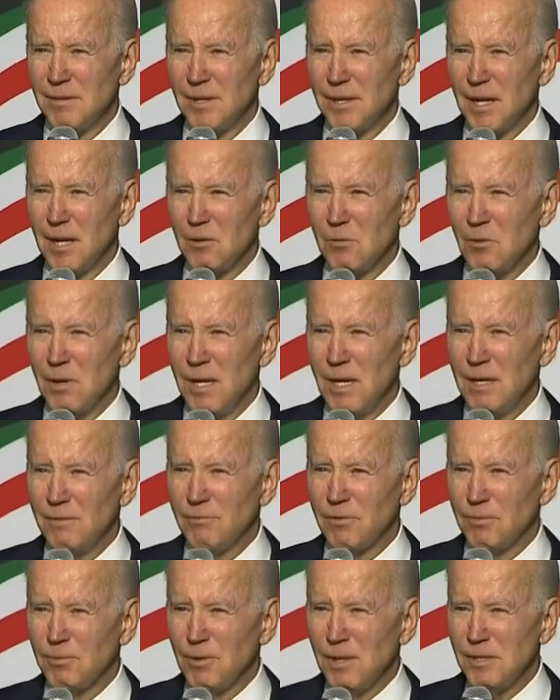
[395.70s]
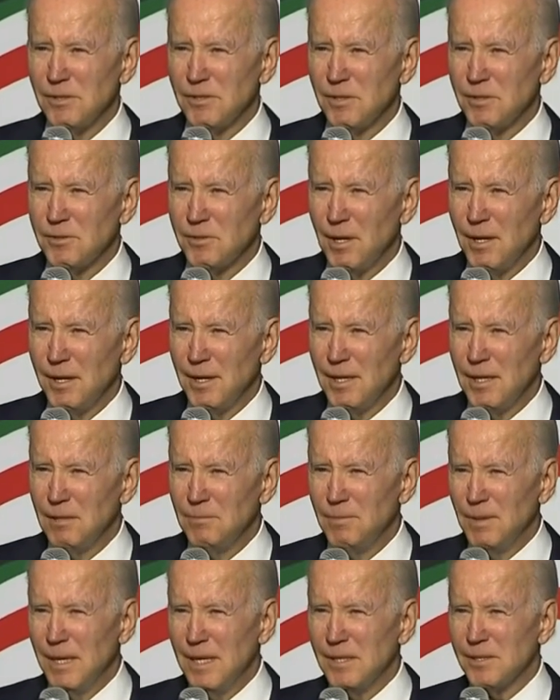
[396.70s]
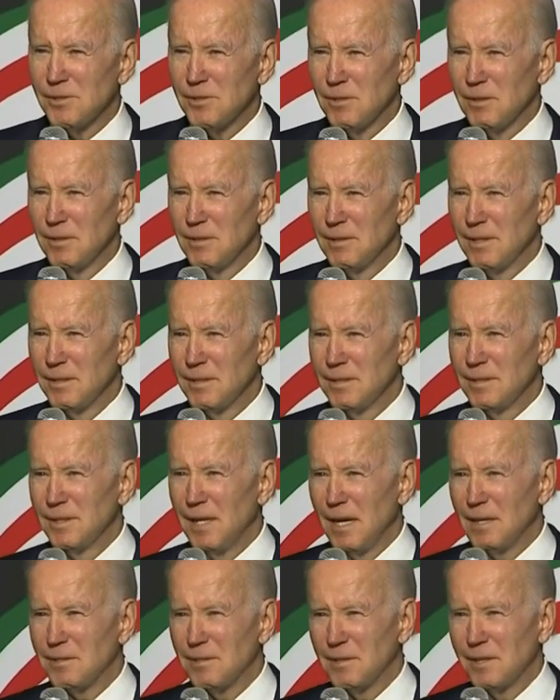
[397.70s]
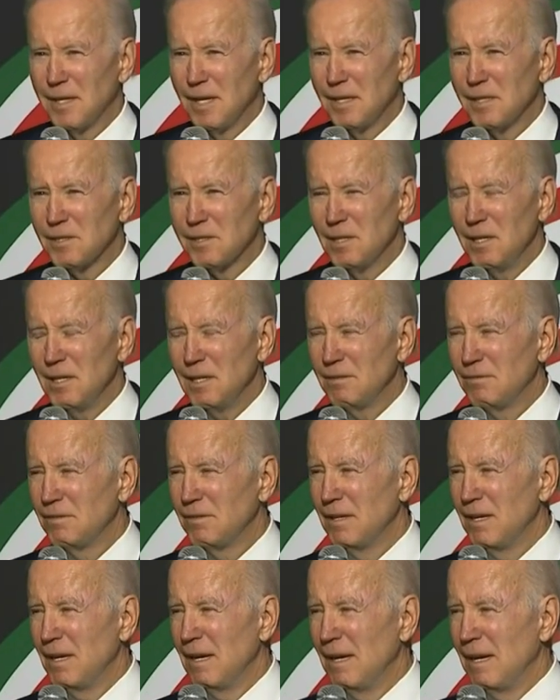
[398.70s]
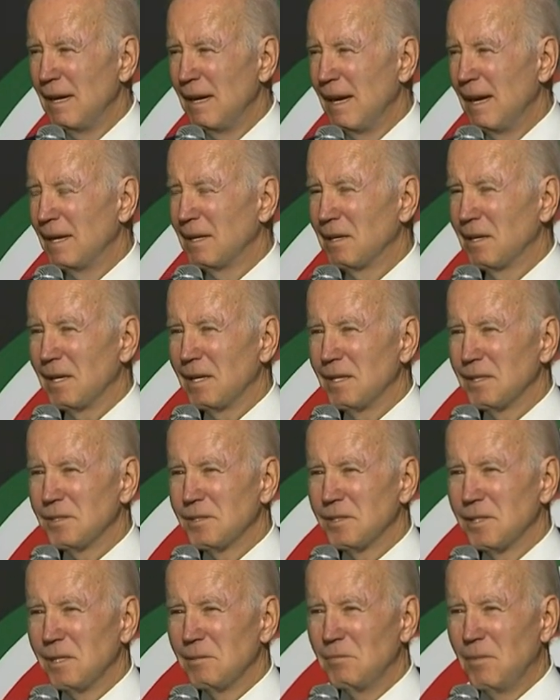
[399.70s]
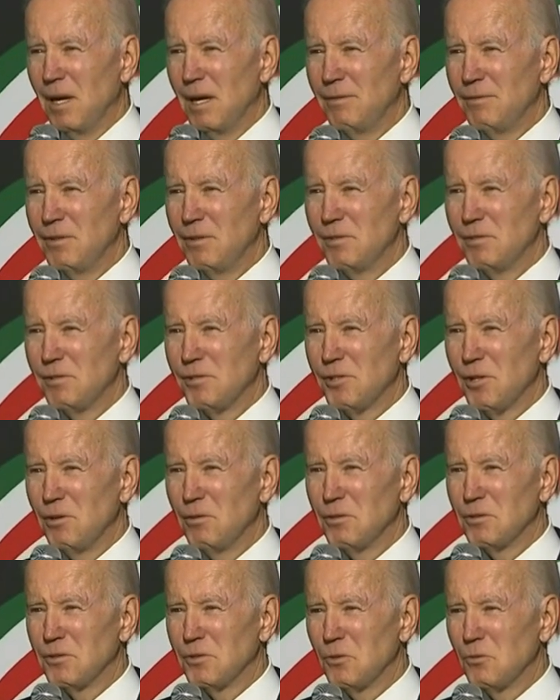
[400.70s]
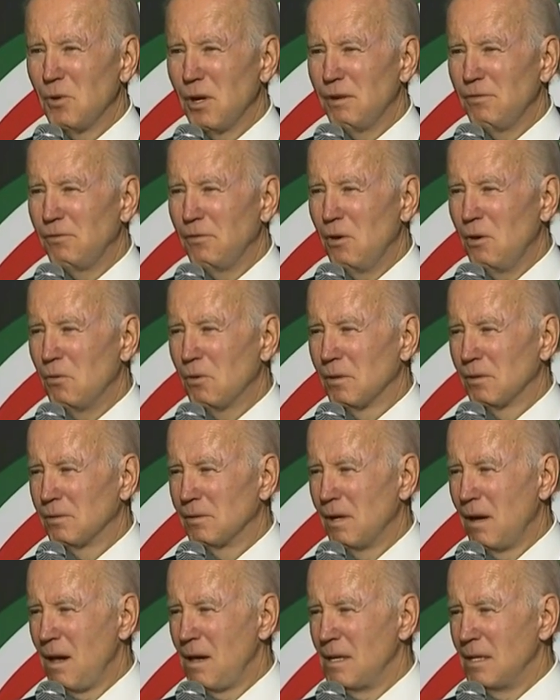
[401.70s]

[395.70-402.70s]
that I ran for president to try to help answer, and that Dr. King's life and legacy, in my view, show us the way forward.